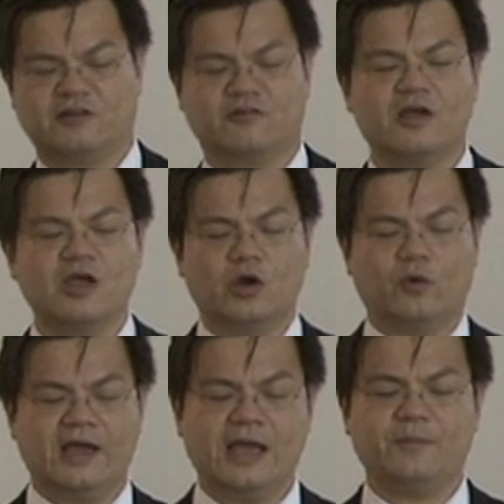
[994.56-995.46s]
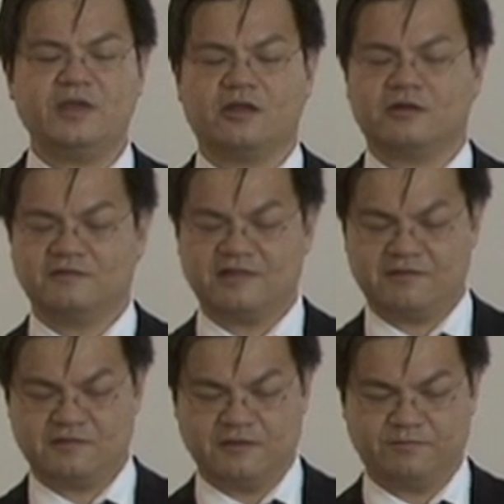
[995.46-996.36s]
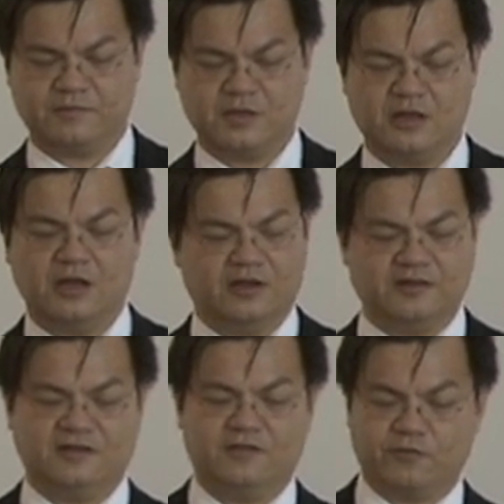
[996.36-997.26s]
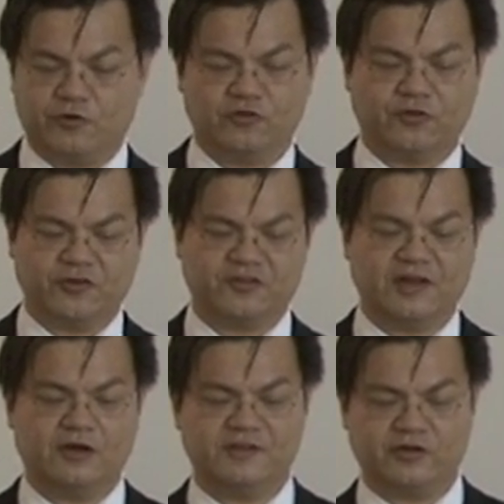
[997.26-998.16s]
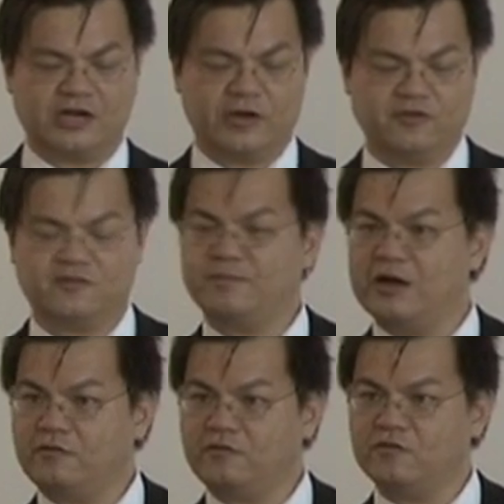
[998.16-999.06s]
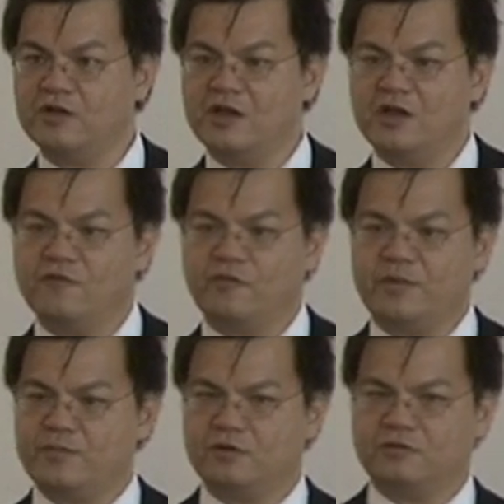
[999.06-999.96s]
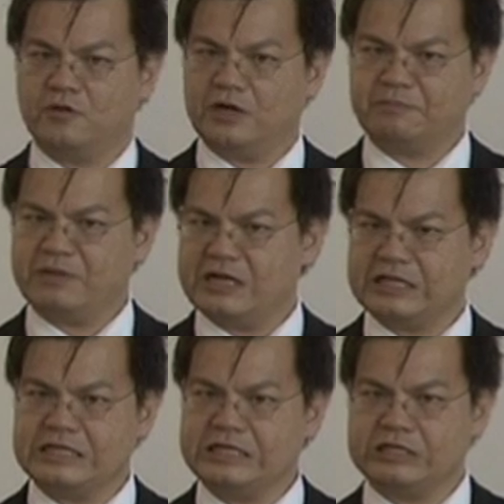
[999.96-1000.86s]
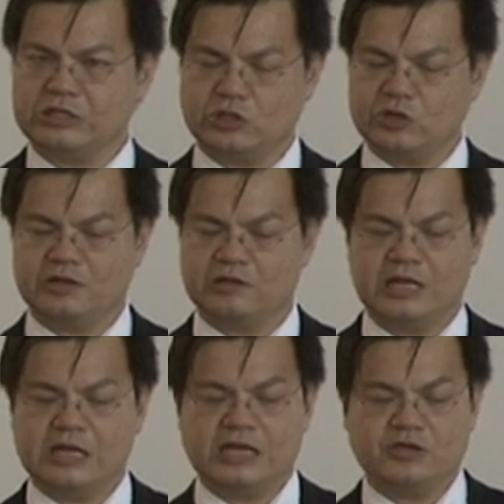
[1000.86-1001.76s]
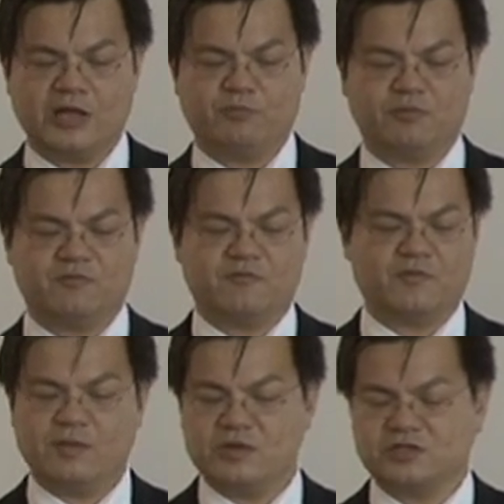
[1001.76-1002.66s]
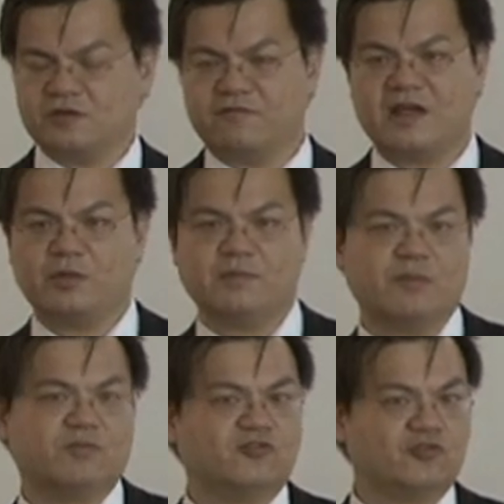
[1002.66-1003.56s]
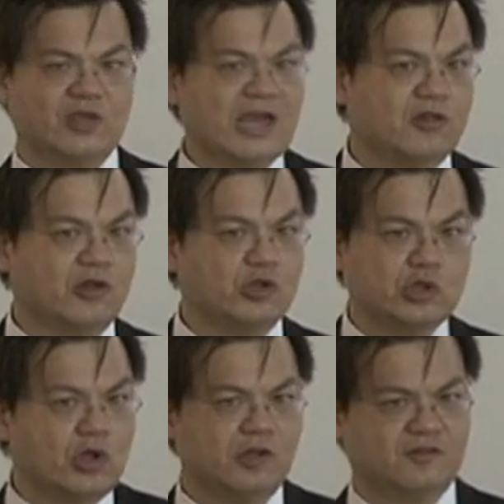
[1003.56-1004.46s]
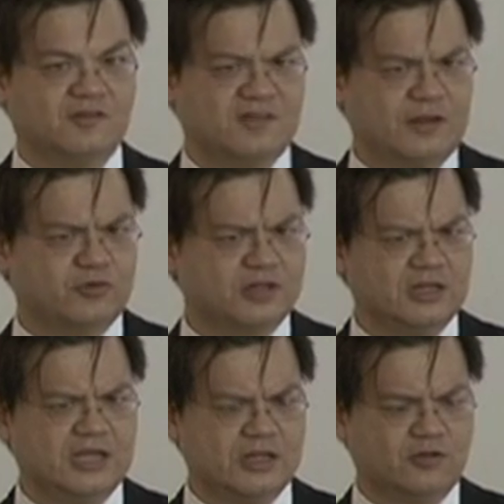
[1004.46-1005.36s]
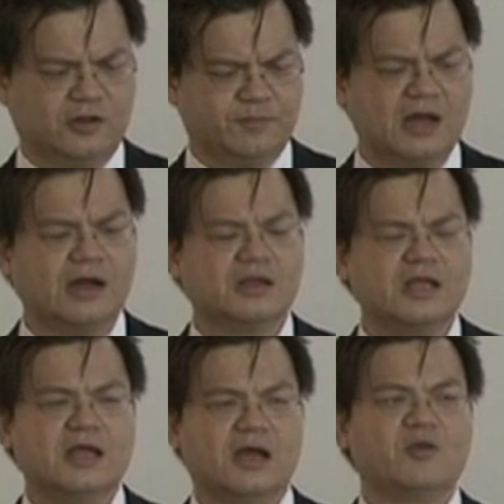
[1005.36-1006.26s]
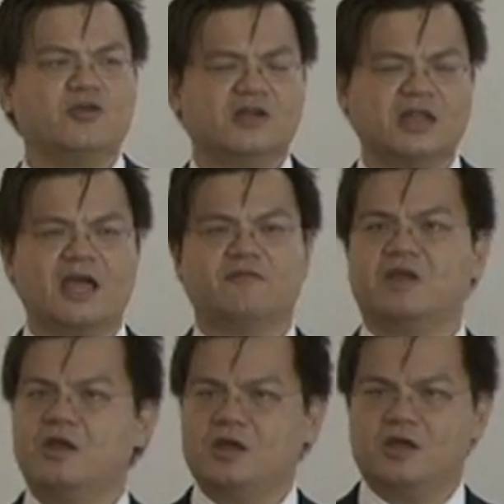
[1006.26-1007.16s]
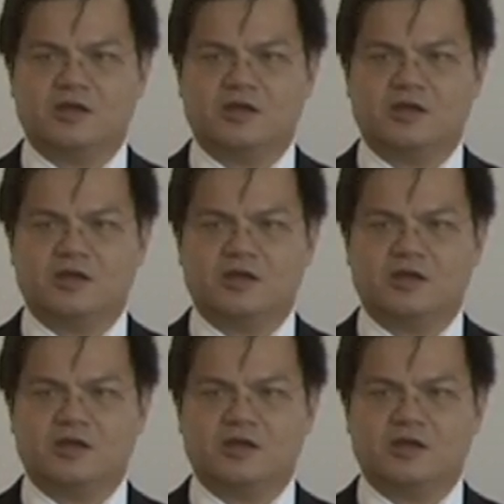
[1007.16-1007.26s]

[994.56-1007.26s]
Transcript: etc., who are happy and contented. As I said, photos of yourself and your current spouse. For people who are partnered, you know, you can put images of family members together, not separately and not apart. I mean, you can have